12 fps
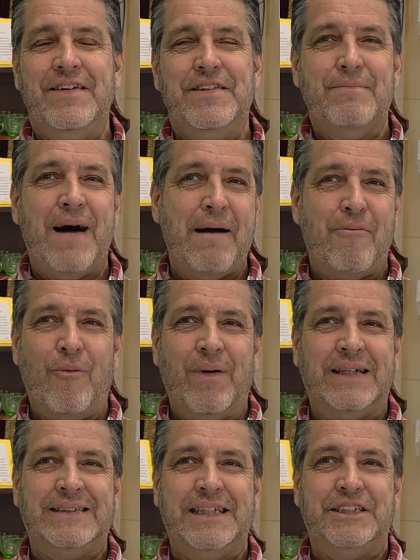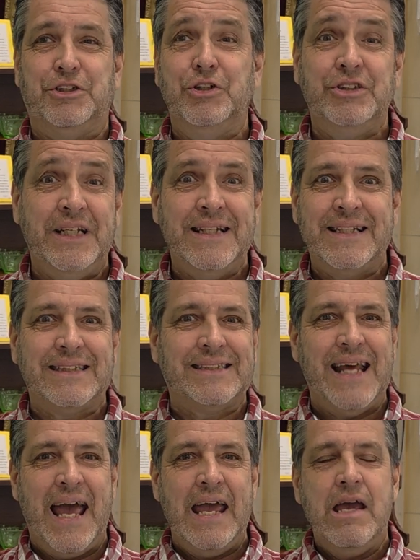of in the Bible where it says, "Choose ye this
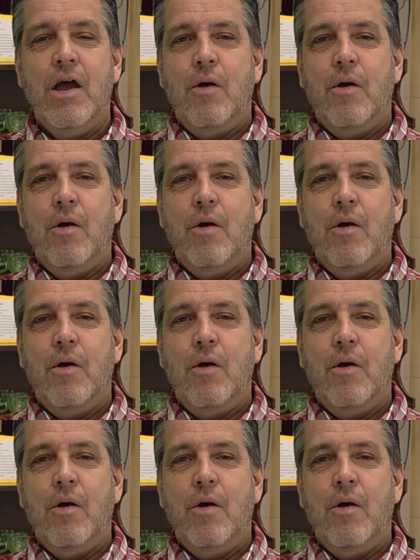day,"